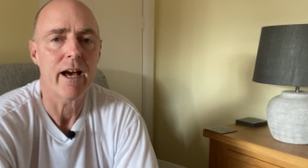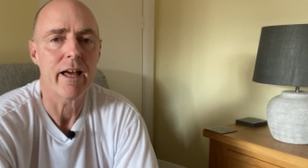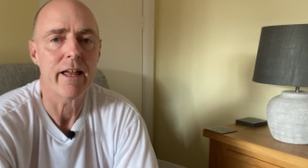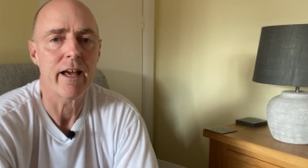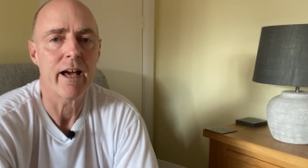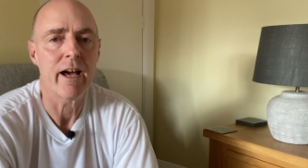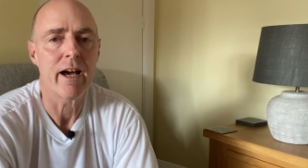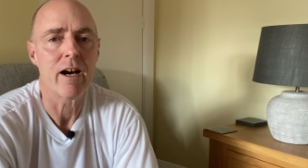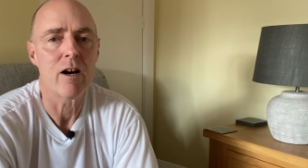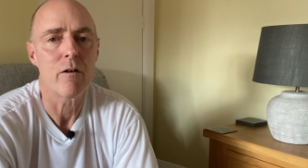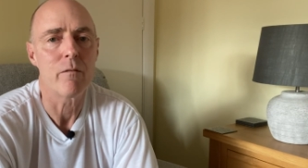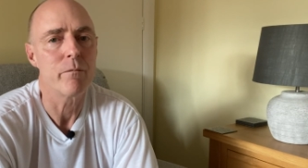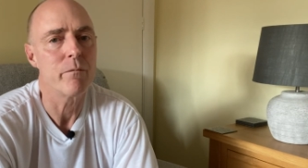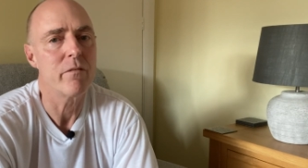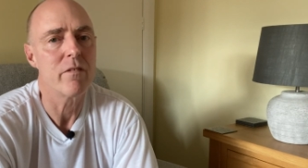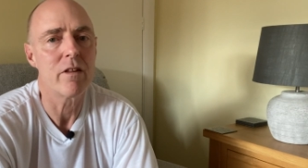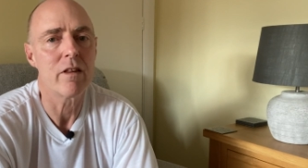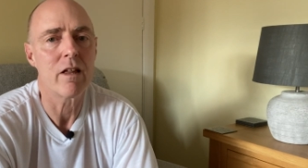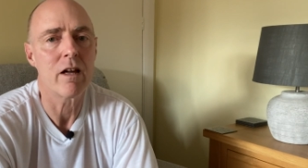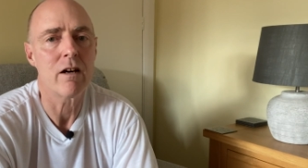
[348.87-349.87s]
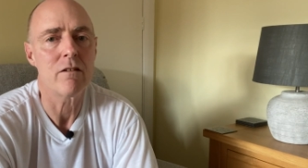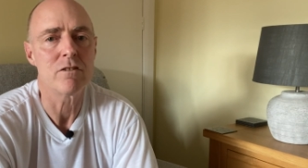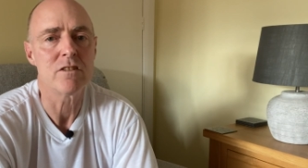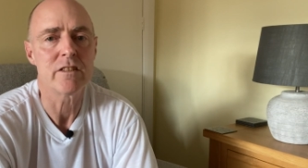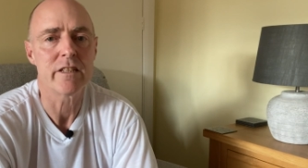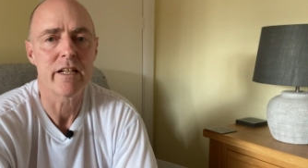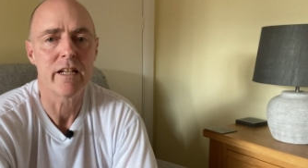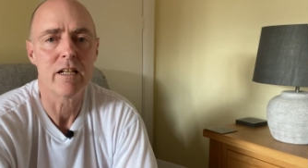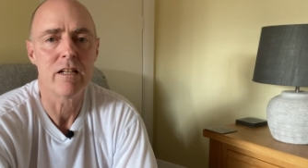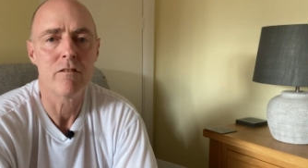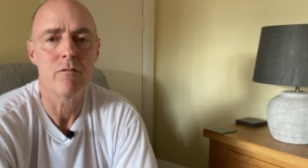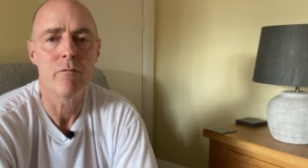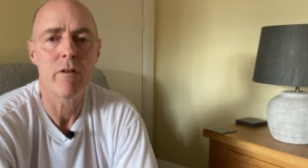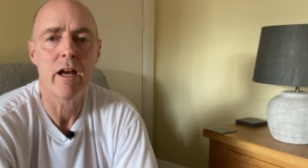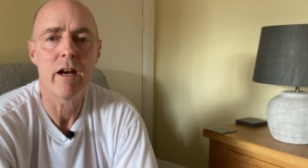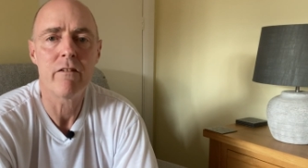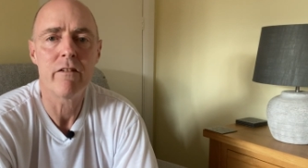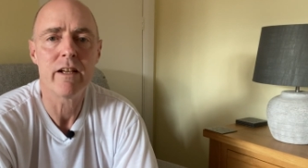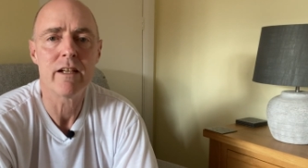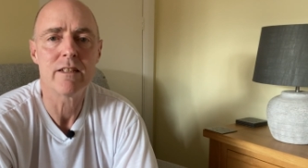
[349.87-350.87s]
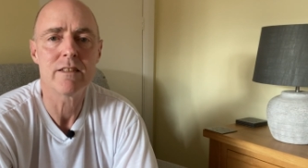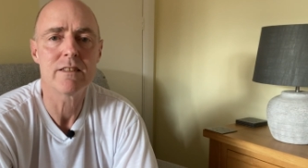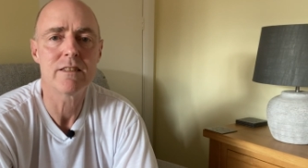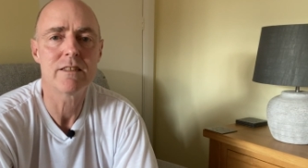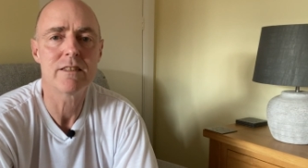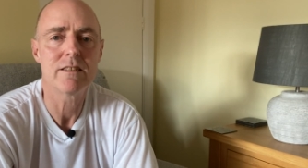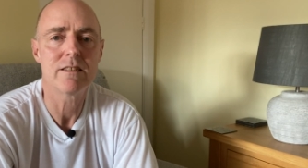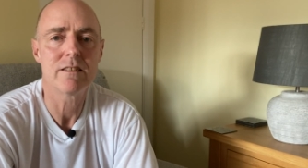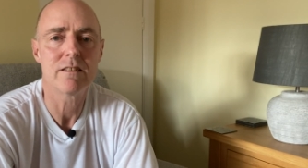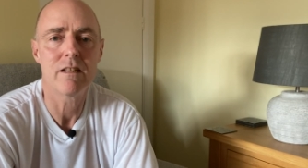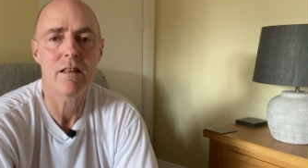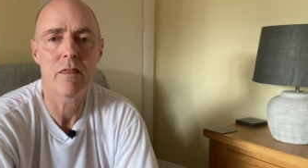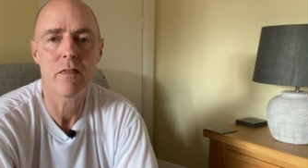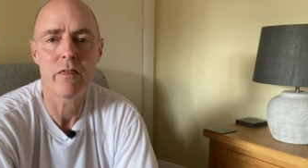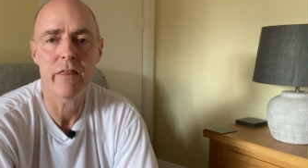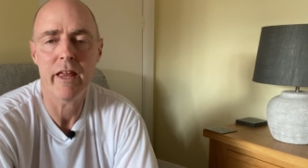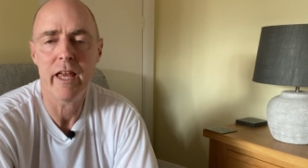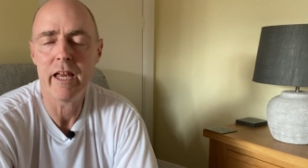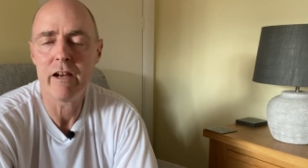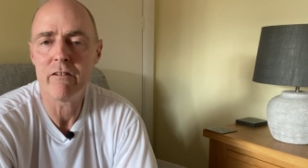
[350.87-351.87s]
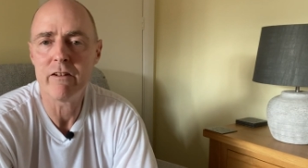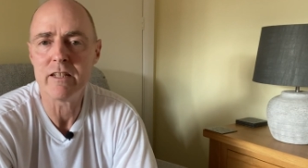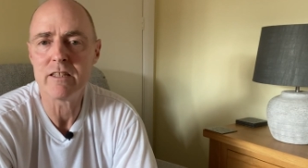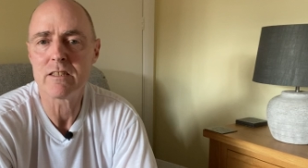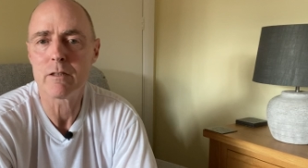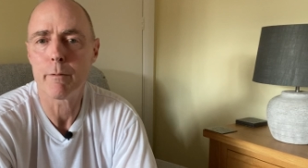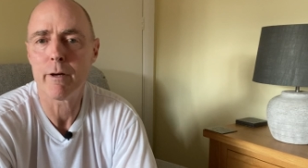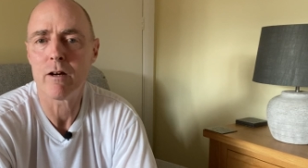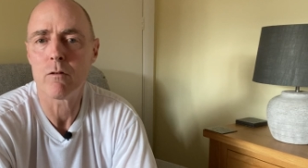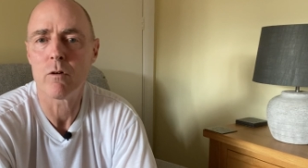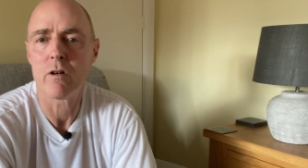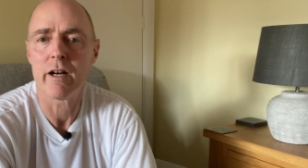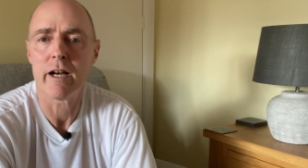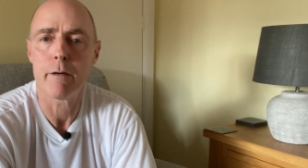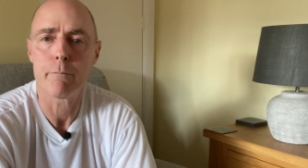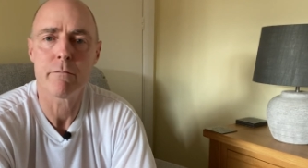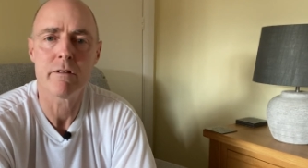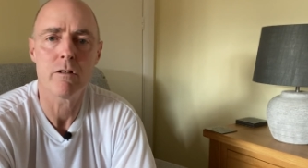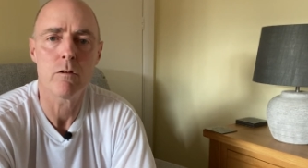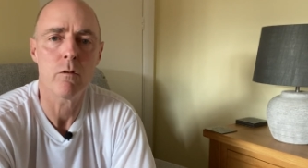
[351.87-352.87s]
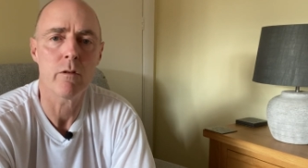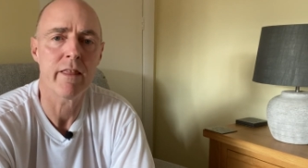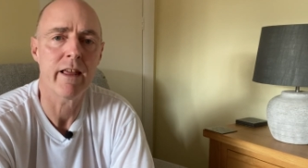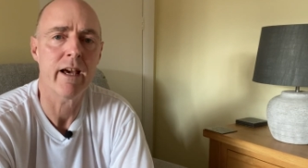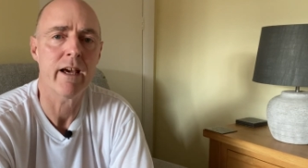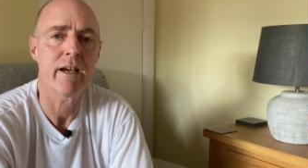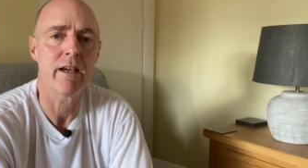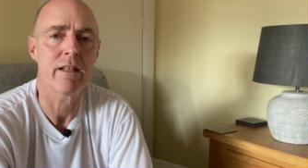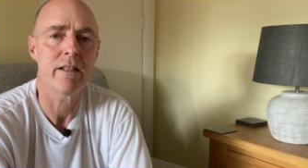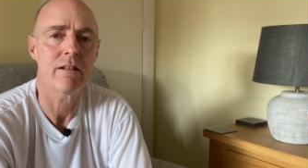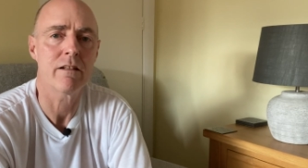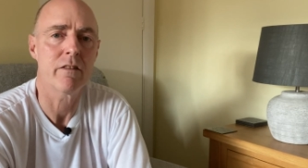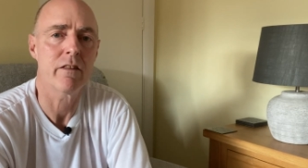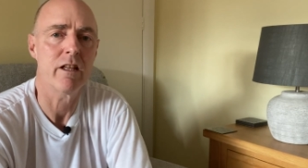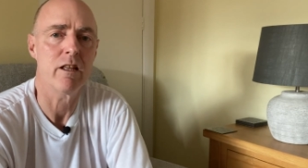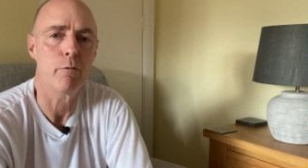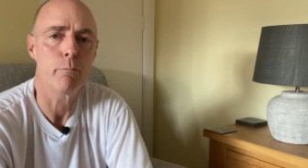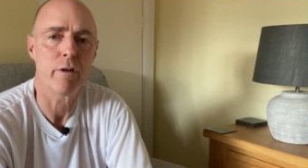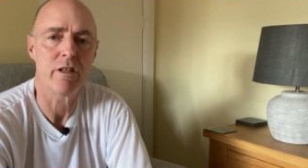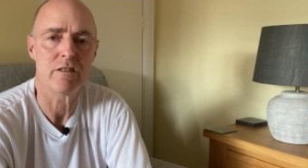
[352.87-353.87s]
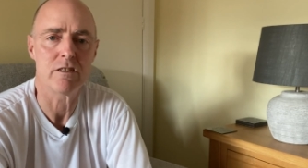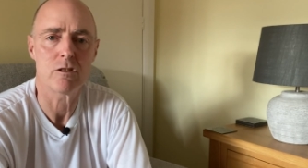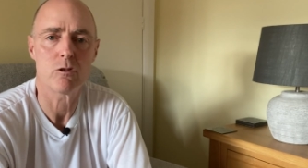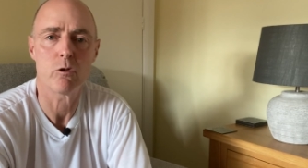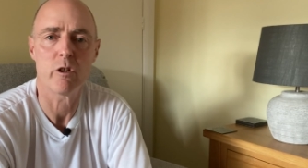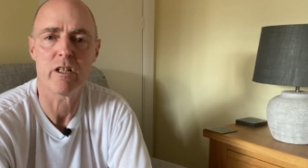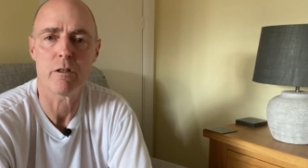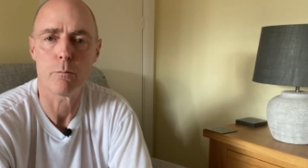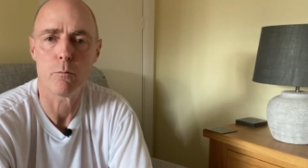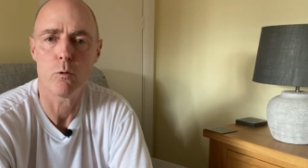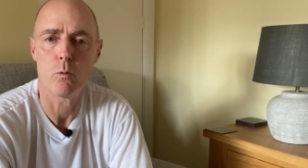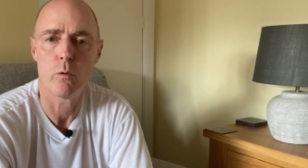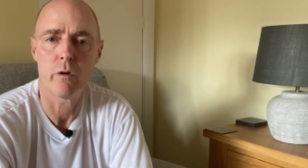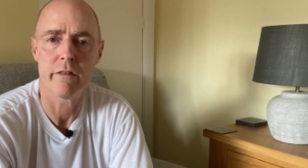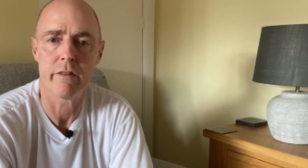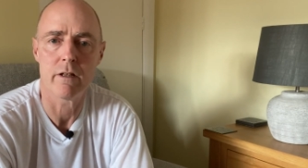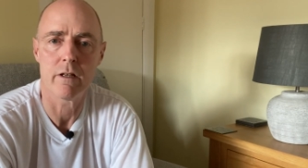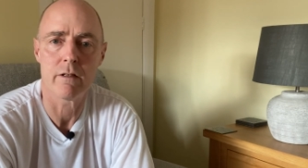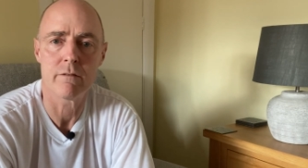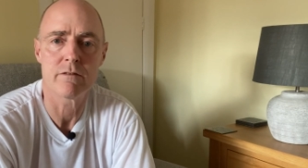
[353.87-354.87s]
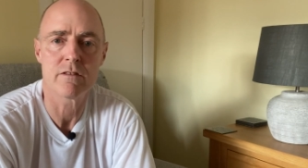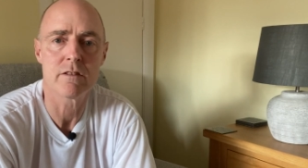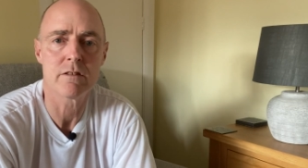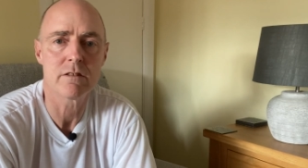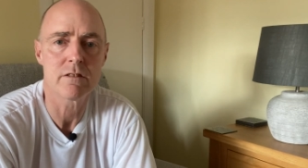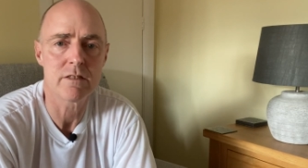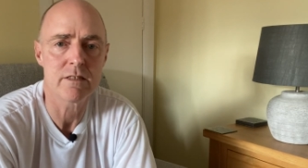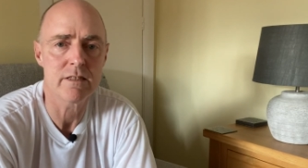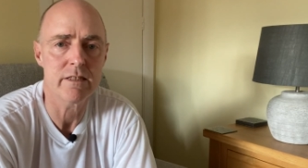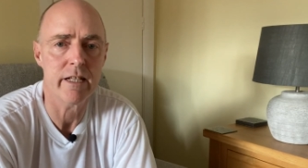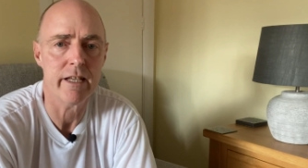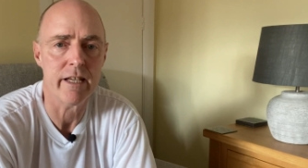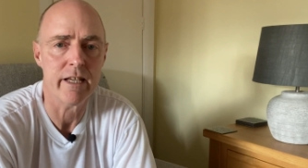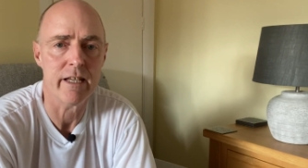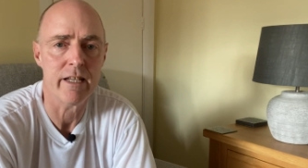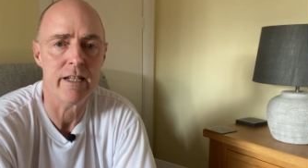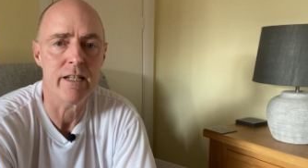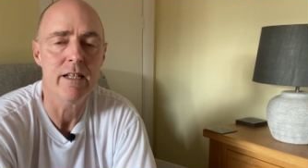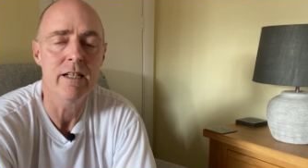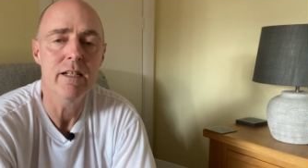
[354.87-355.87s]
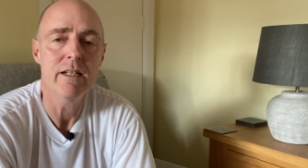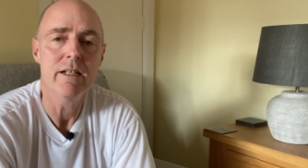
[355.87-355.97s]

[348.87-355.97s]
Out I've seen various theories about what happened with that, and I think the most credible one that I've seen